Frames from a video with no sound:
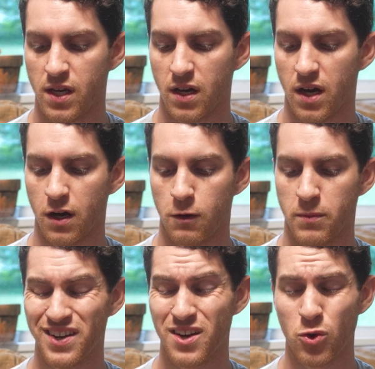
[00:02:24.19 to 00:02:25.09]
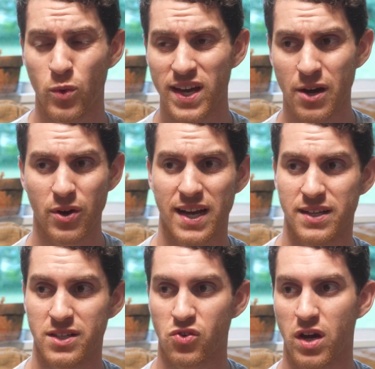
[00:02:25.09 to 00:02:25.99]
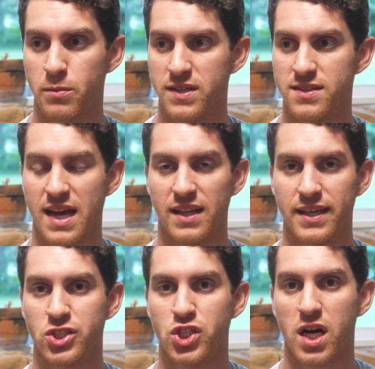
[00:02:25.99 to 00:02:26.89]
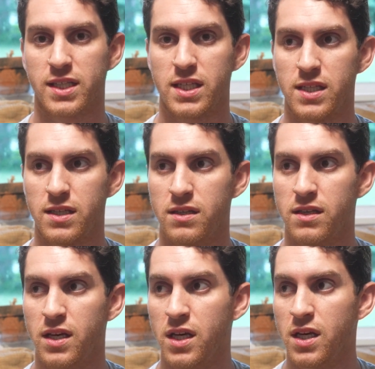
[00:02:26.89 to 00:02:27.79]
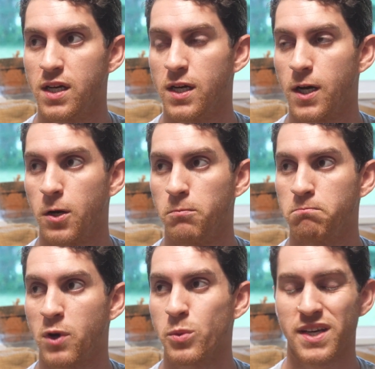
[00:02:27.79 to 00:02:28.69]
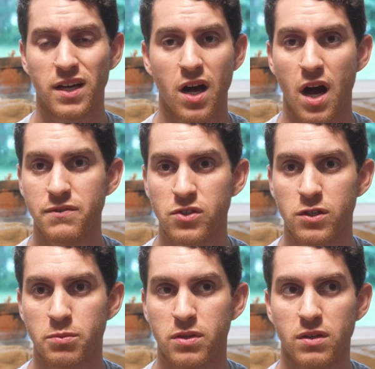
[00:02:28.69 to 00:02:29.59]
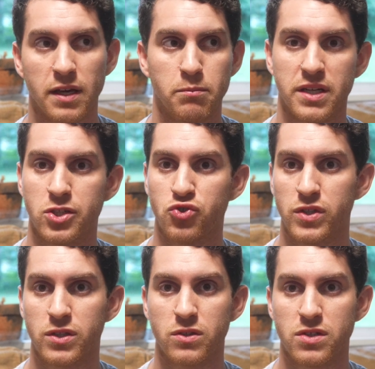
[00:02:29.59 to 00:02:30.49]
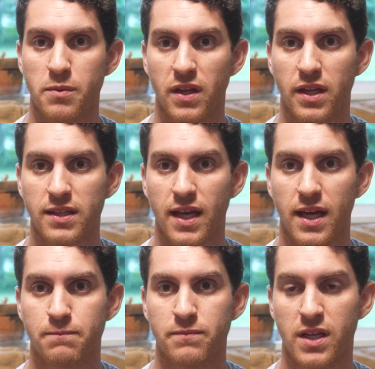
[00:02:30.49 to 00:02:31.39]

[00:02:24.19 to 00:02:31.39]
Another way I would kind of describe it, it's kind of like a chalky, almost like a cough syrup, like Benadryl or something like that.